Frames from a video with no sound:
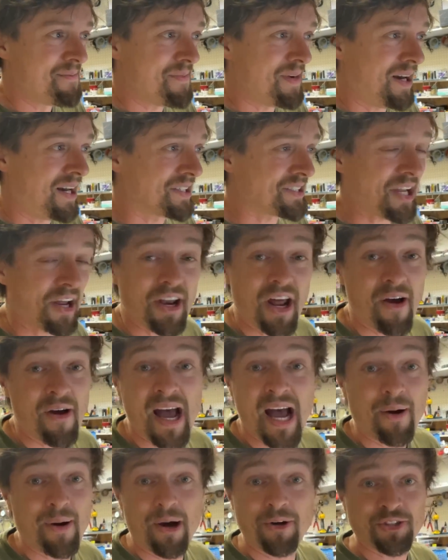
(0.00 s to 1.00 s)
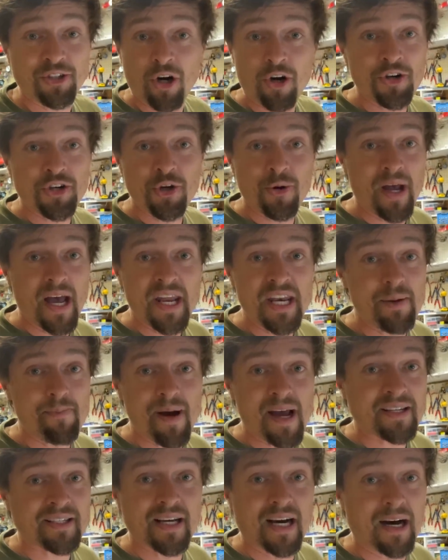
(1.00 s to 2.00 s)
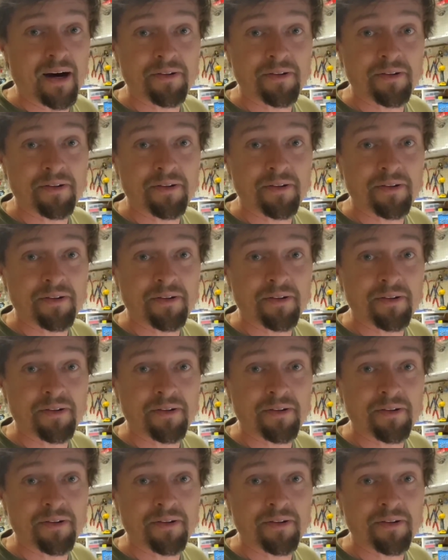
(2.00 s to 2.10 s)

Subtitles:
I don't know how else I can do it any better.